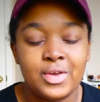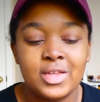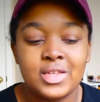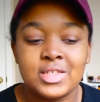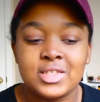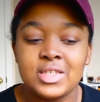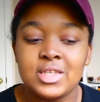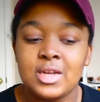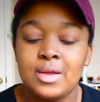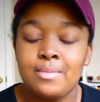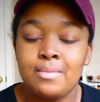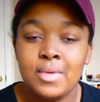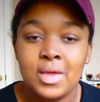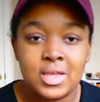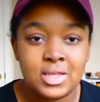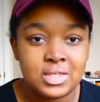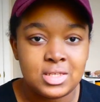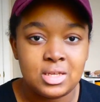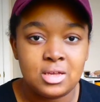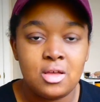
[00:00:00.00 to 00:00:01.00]
It's an
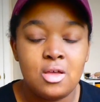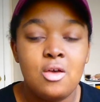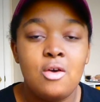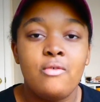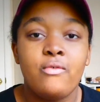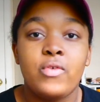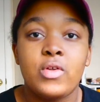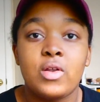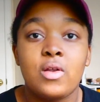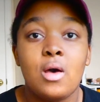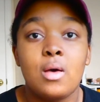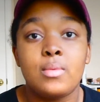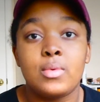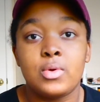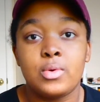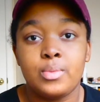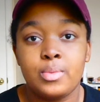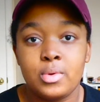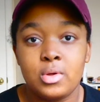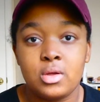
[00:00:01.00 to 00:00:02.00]
amazing,
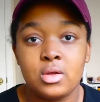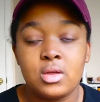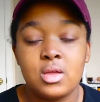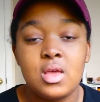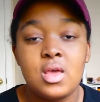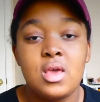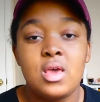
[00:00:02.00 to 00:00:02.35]
phenomenal book.